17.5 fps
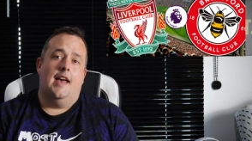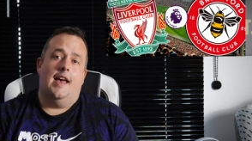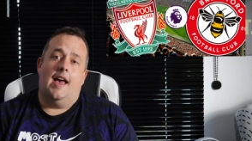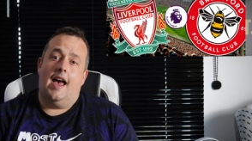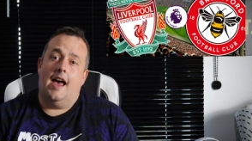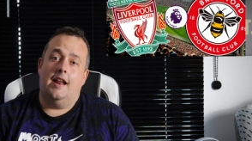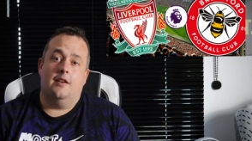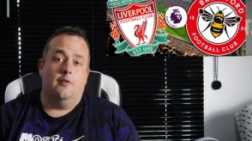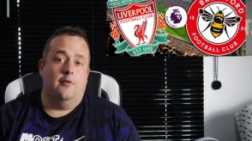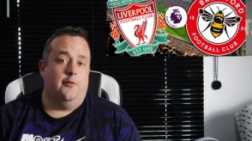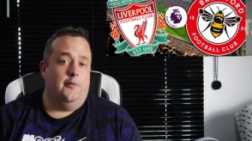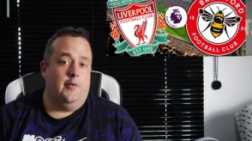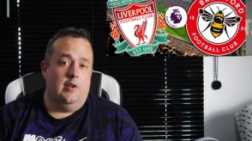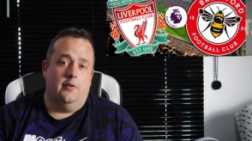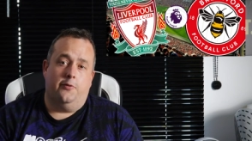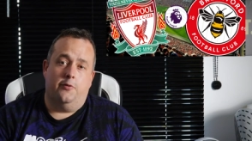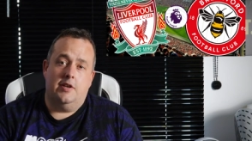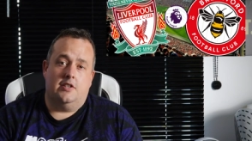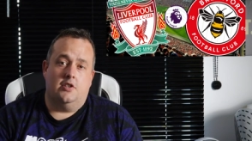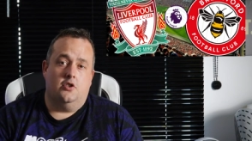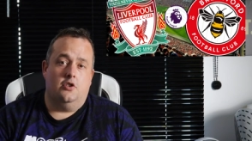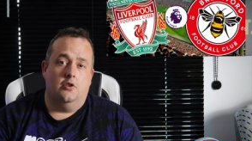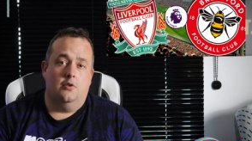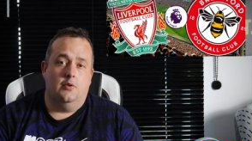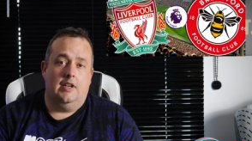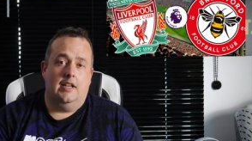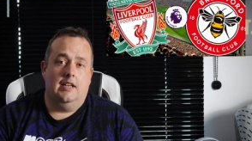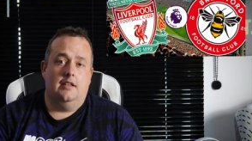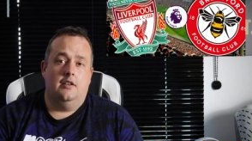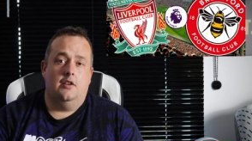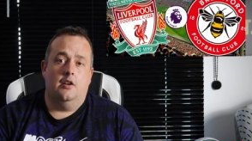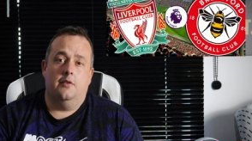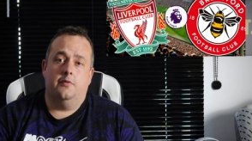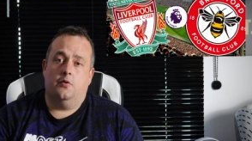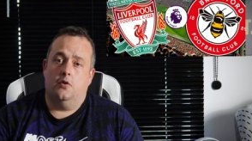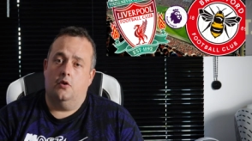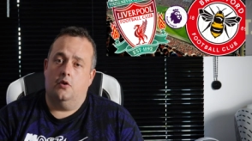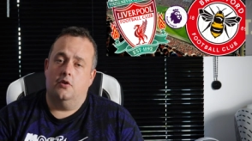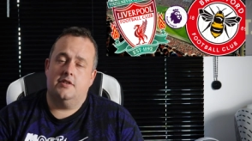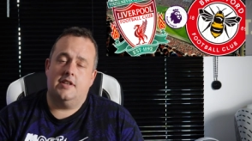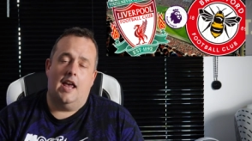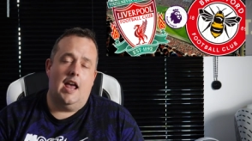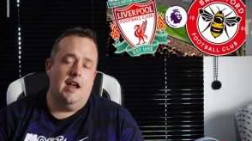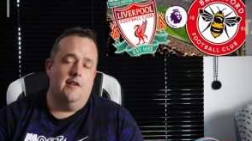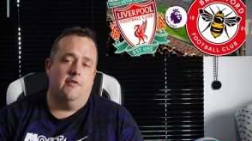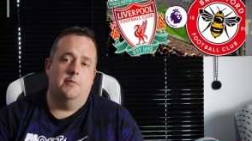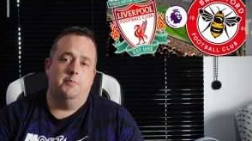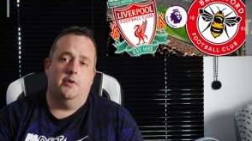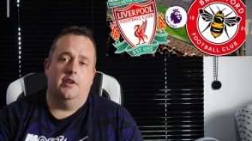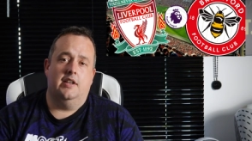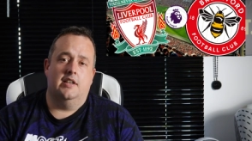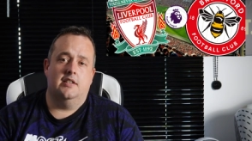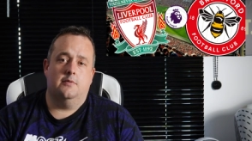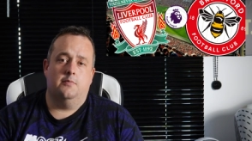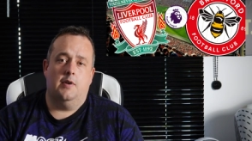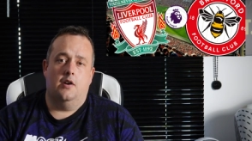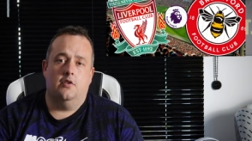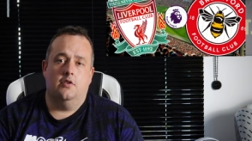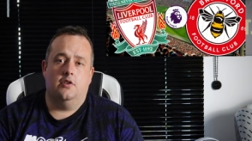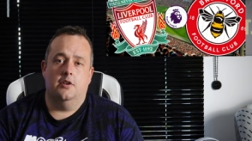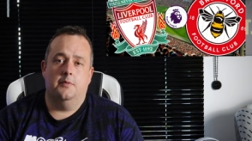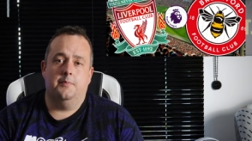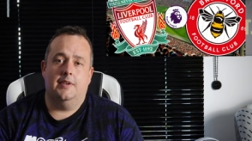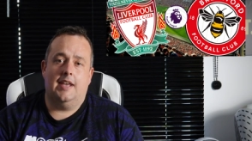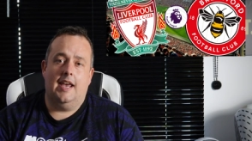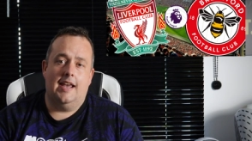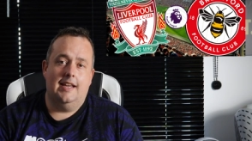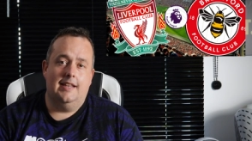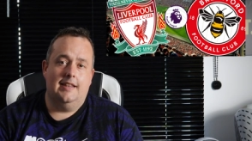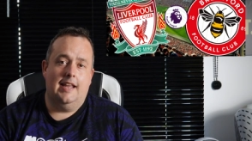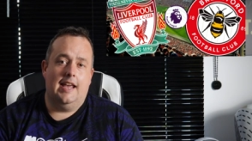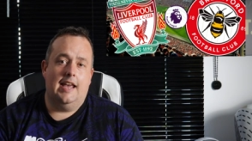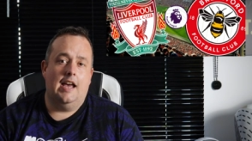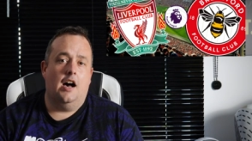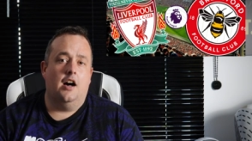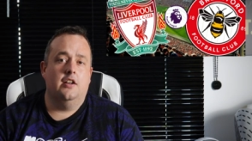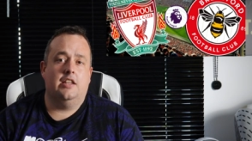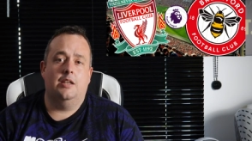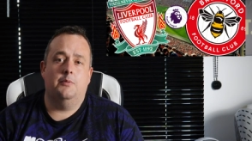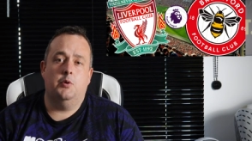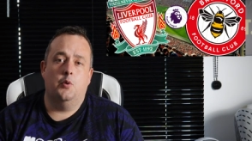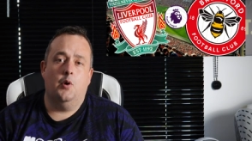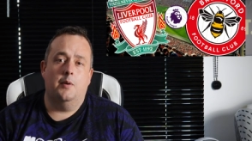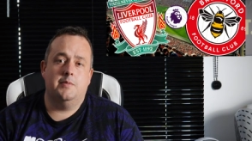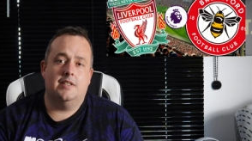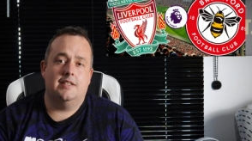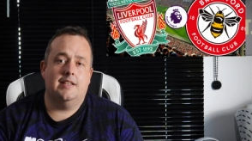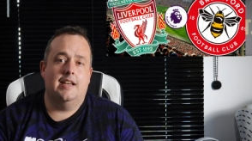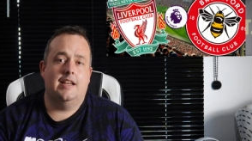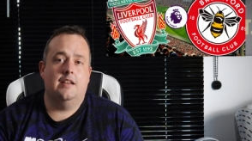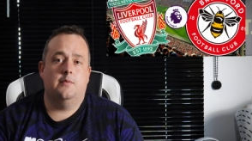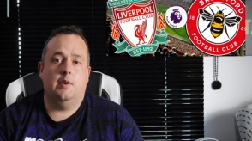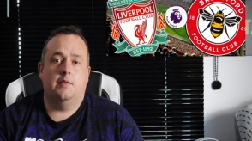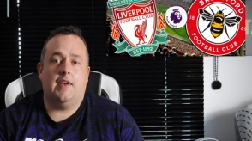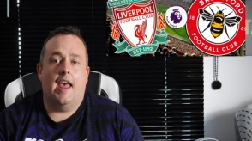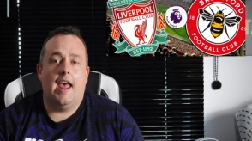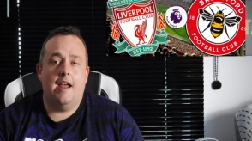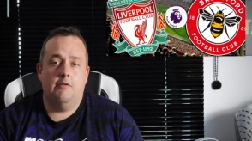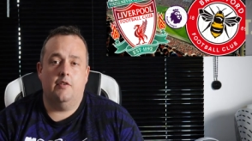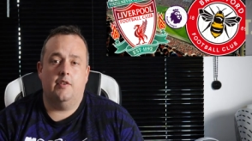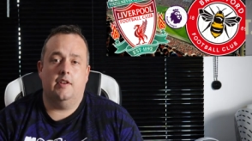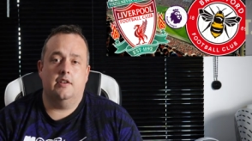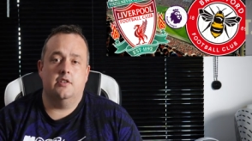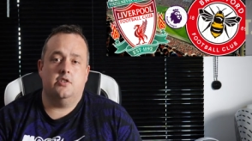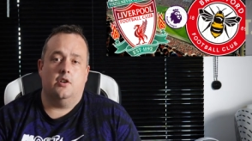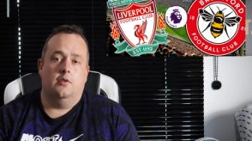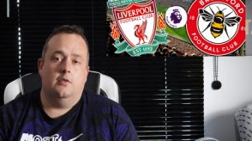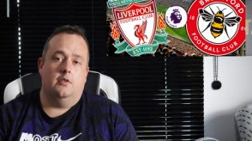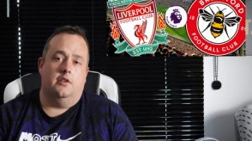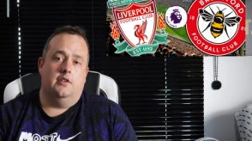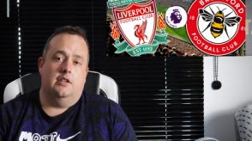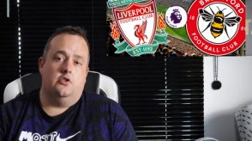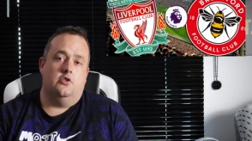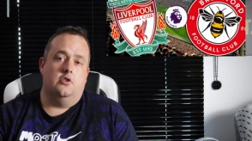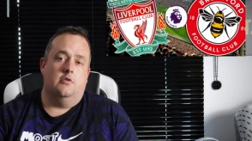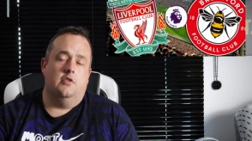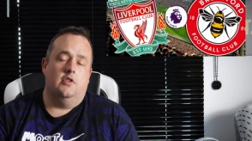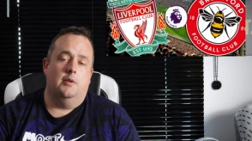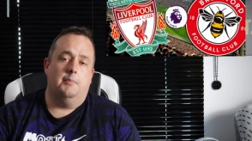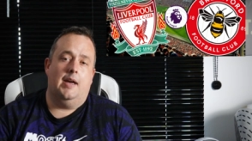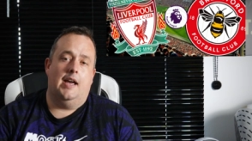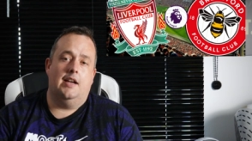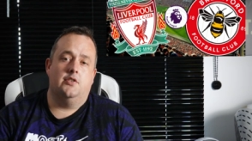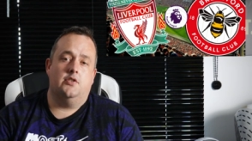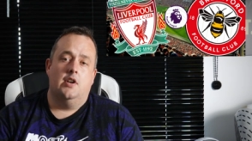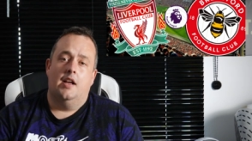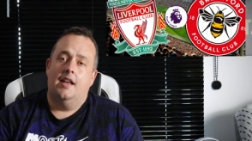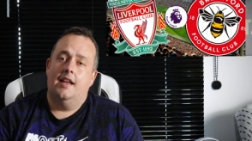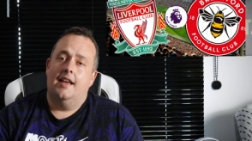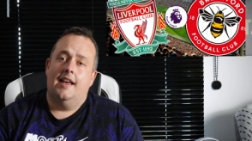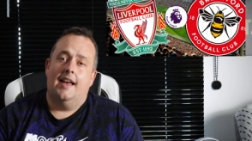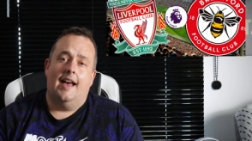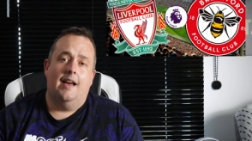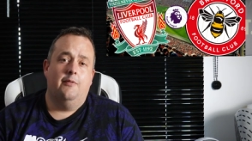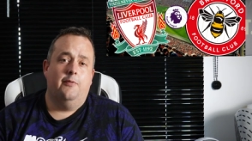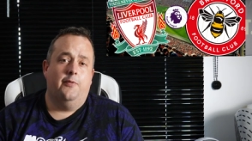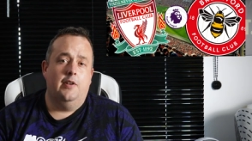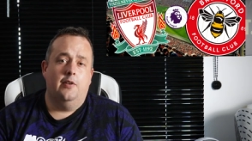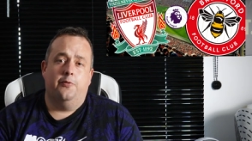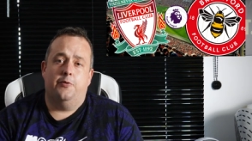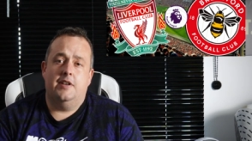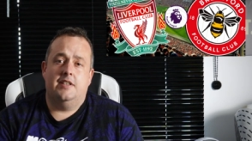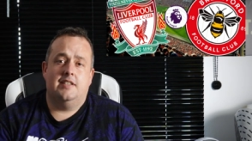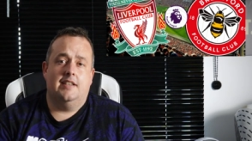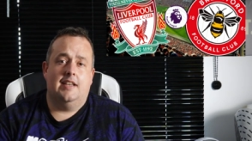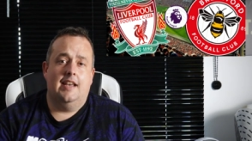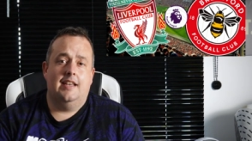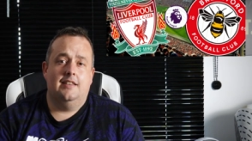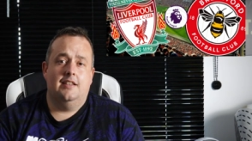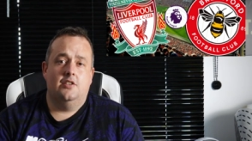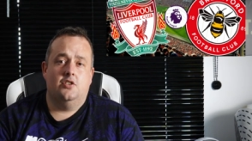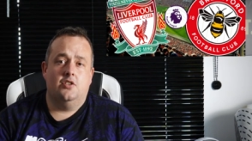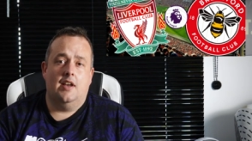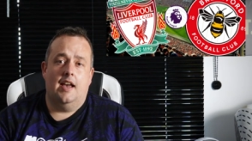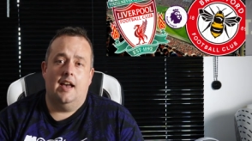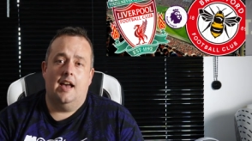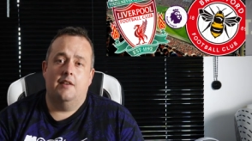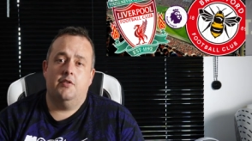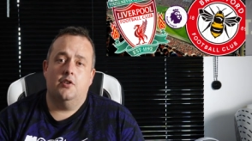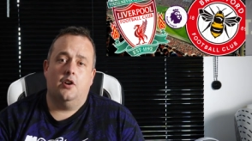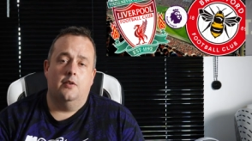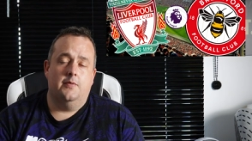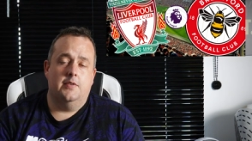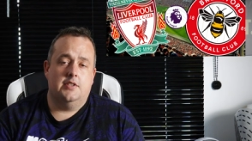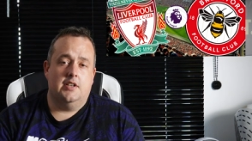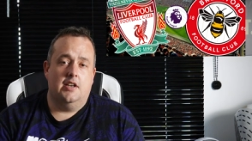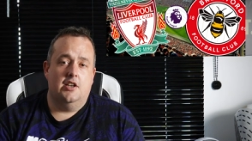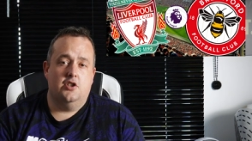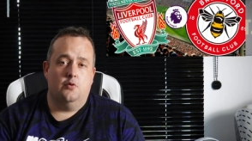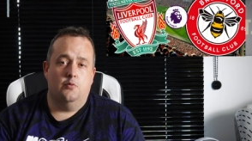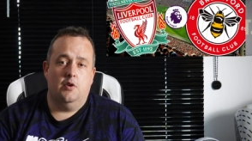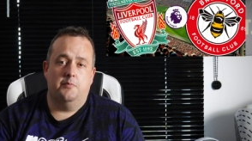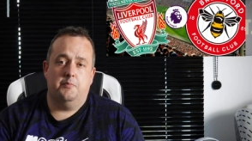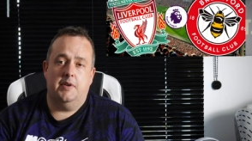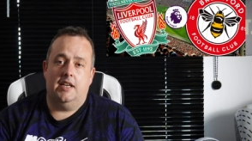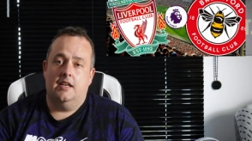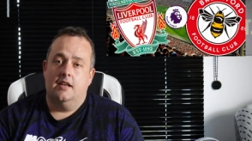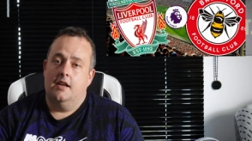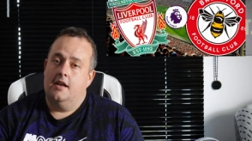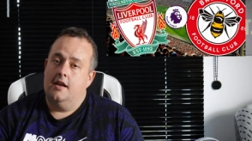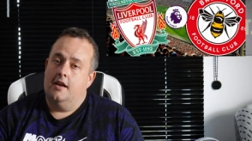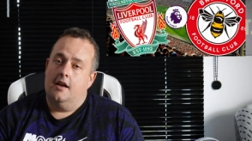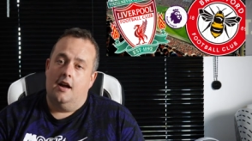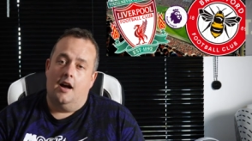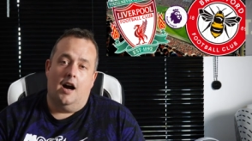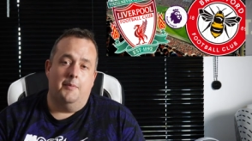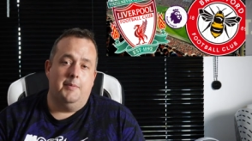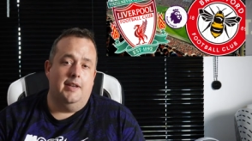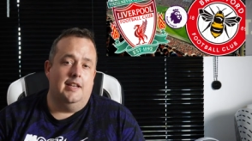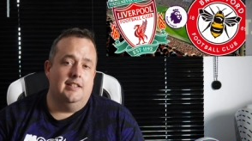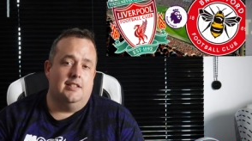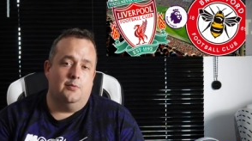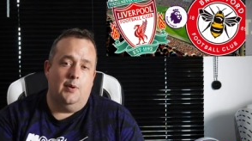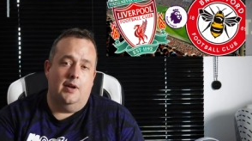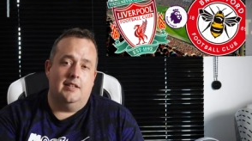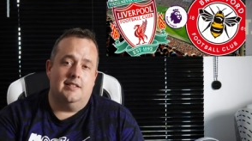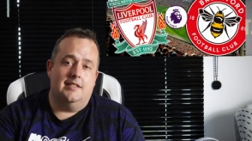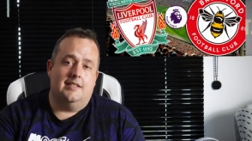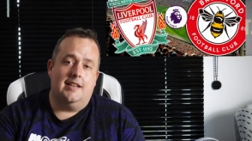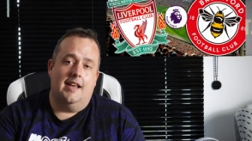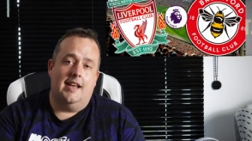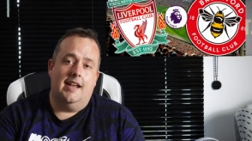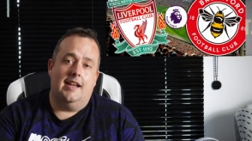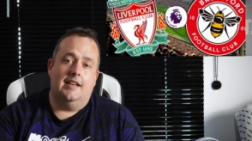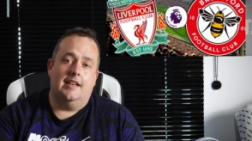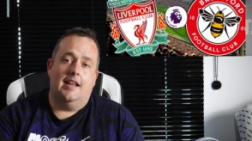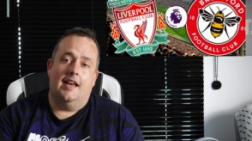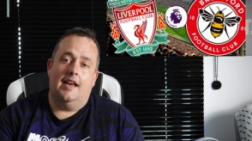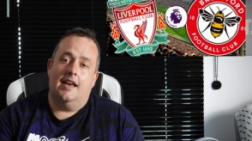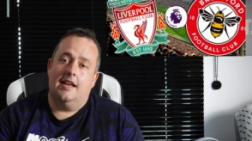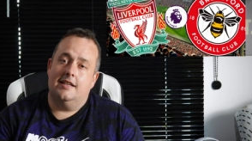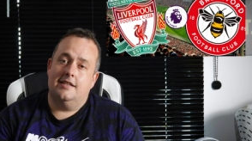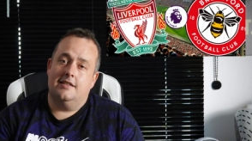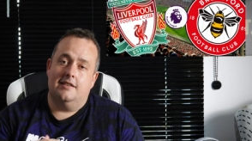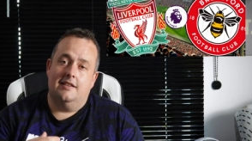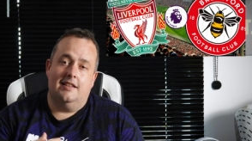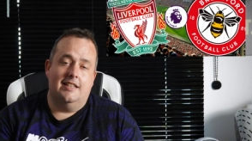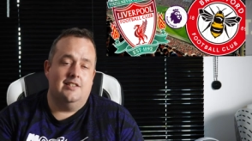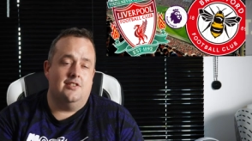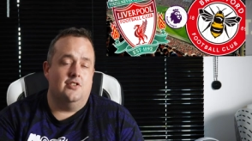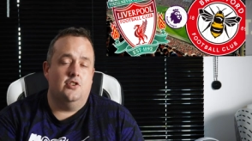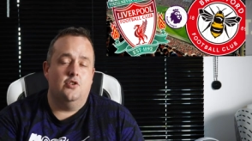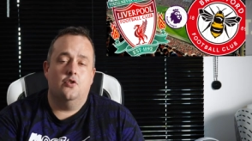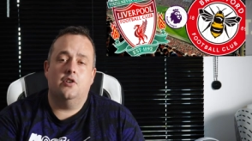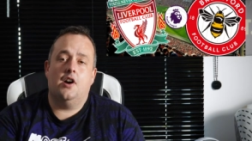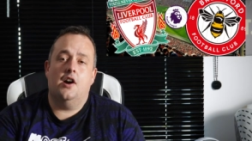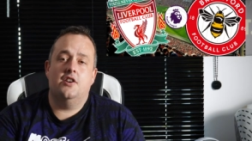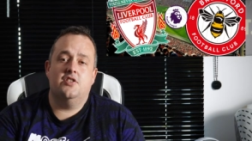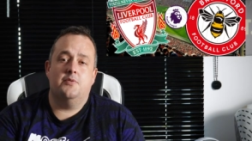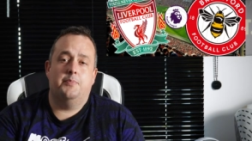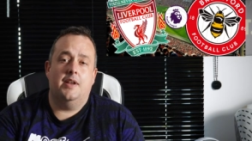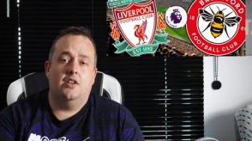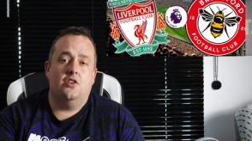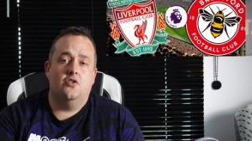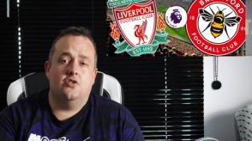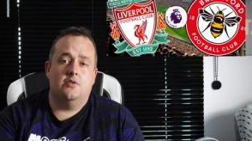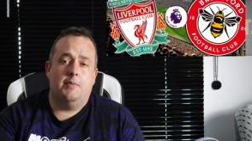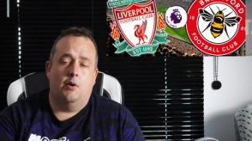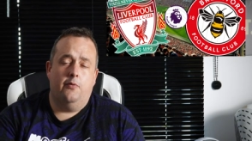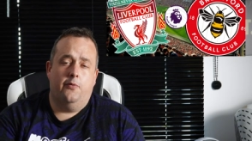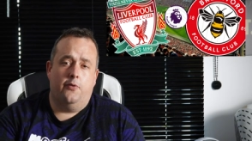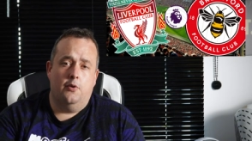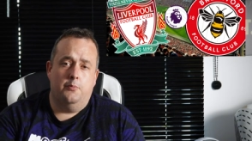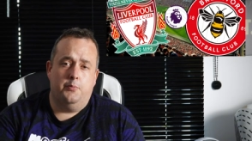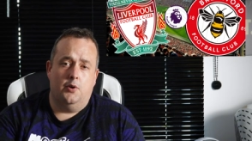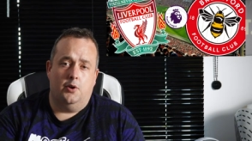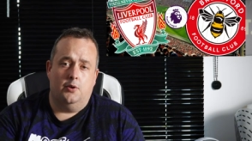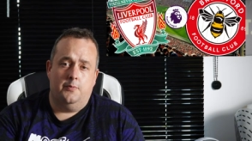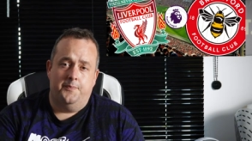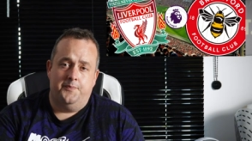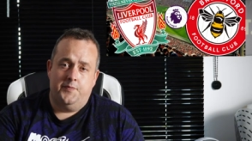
And feel free to tune in. Of course, everybody is welcome. Get in there. I'll keep you up to date with everything that's going on during the match. And feel free to get in the chat, have a conversation with me. I'm here to entertain and listen to your guys' opinions about football.